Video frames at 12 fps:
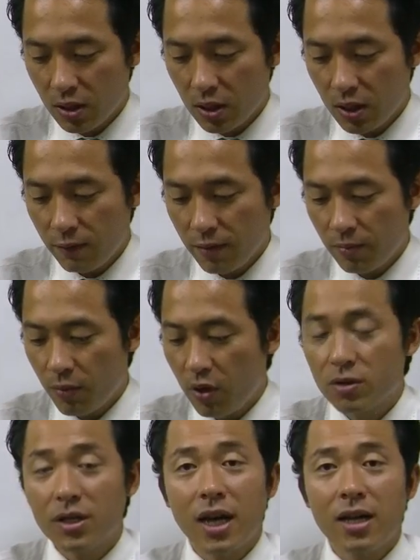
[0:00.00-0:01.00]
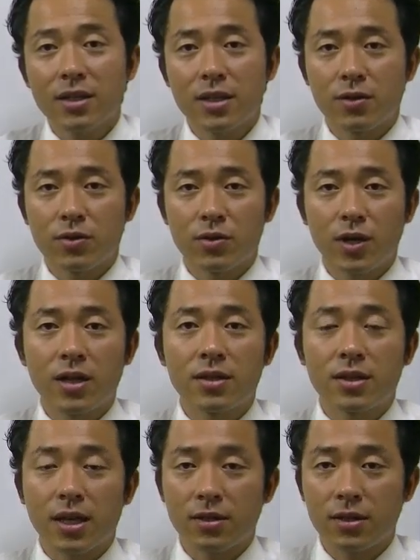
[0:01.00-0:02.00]
if both ancestor and
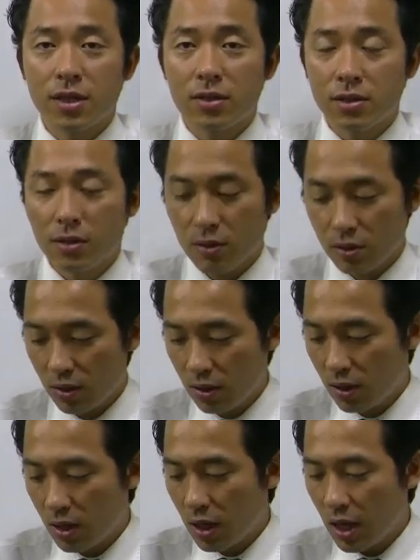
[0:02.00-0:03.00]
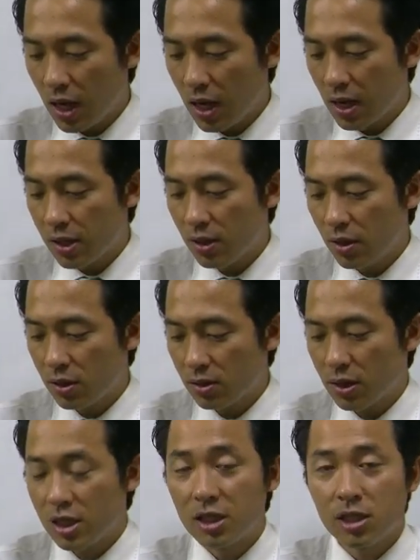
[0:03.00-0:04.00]
successor are not
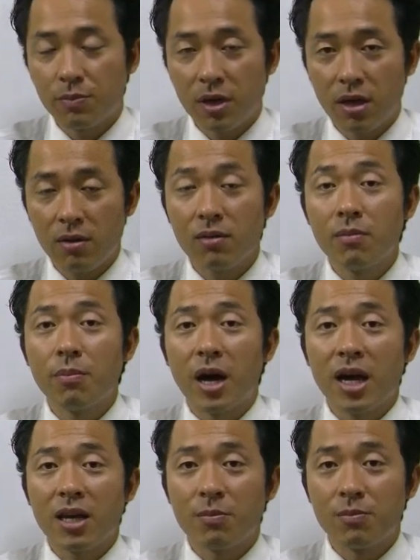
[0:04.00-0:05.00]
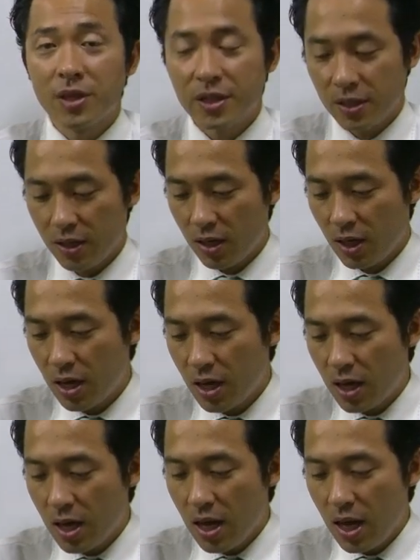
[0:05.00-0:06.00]
in Japan by visa,
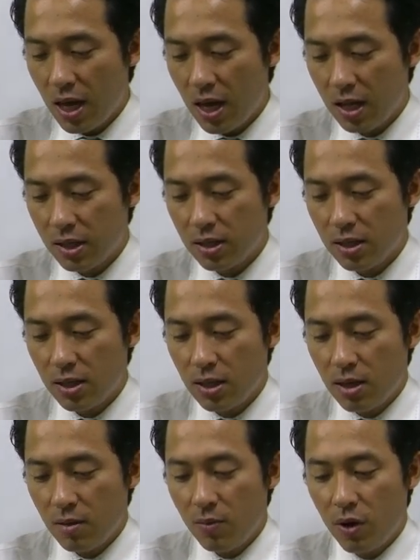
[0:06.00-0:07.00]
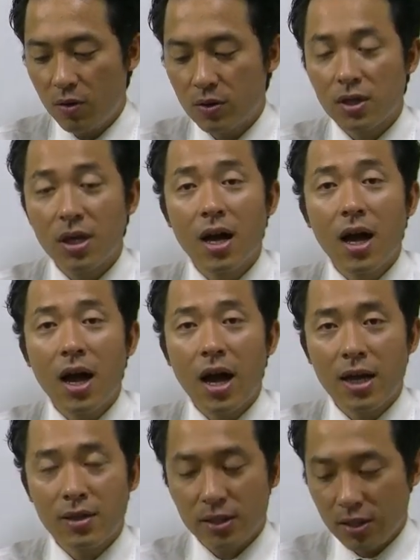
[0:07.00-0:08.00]
and both
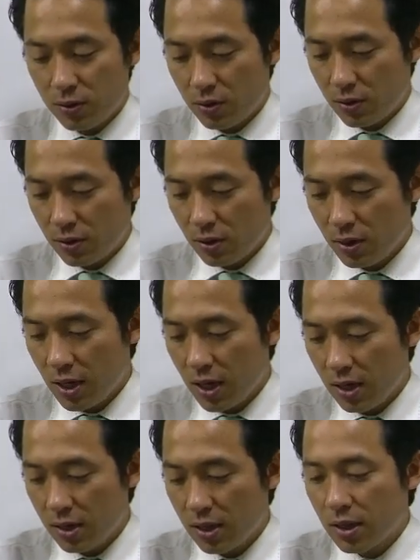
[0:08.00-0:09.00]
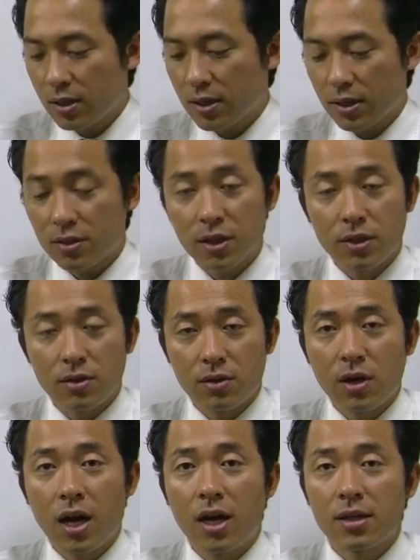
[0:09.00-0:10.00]
ancestor and successor
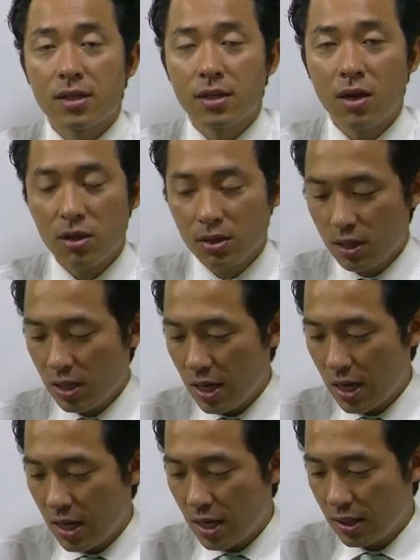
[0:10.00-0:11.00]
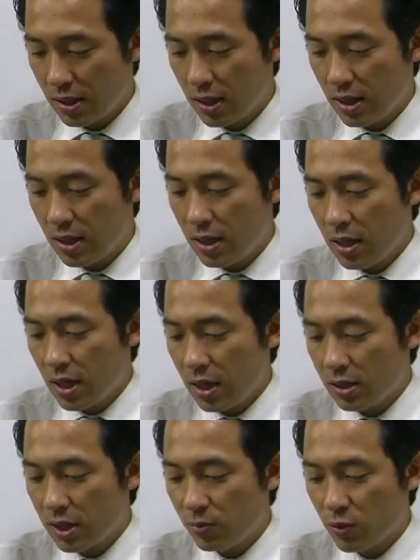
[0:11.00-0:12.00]
has not had a
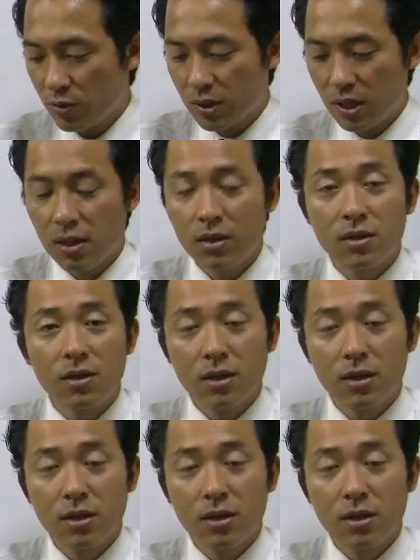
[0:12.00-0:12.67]
domicile